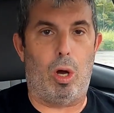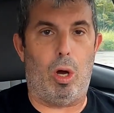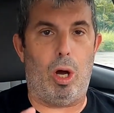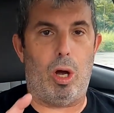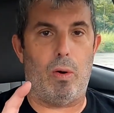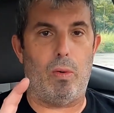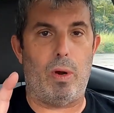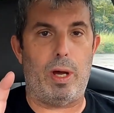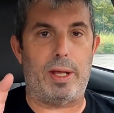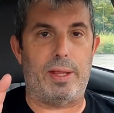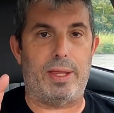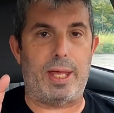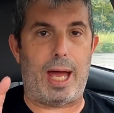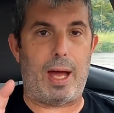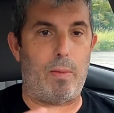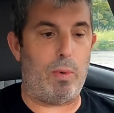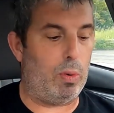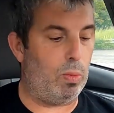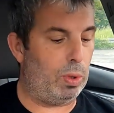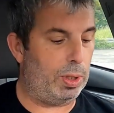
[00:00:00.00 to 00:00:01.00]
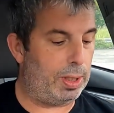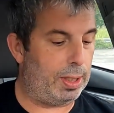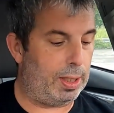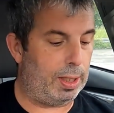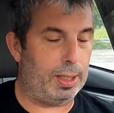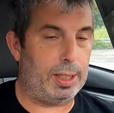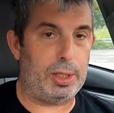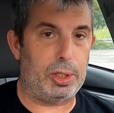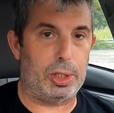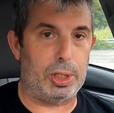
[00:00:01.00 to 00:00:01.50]
All right, that one was
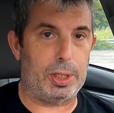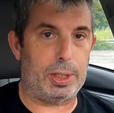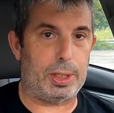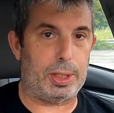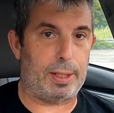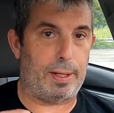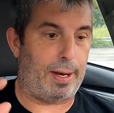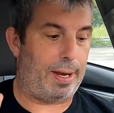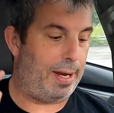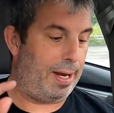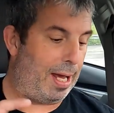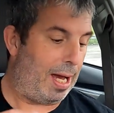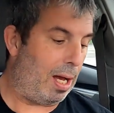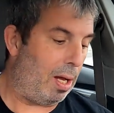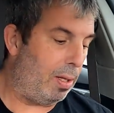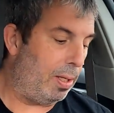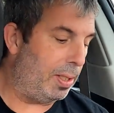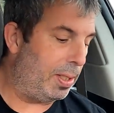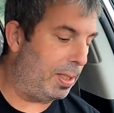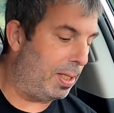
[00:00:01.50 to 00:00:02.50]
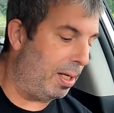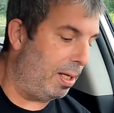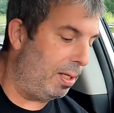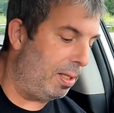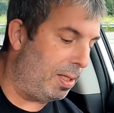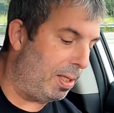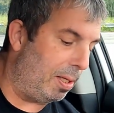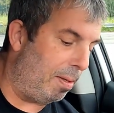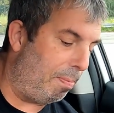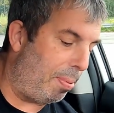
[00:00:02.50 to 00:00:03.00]
delicious. Now let's get
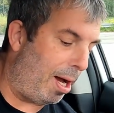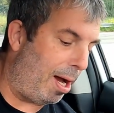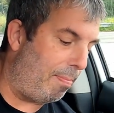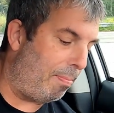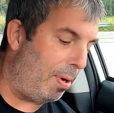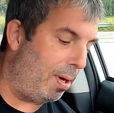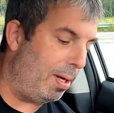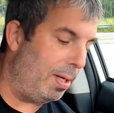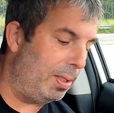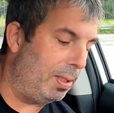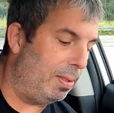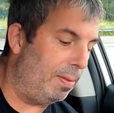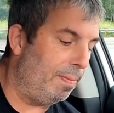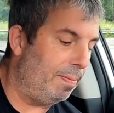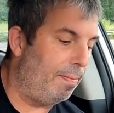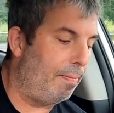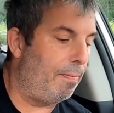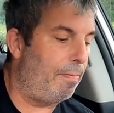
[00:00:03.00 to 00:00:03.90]
into the Popeyes.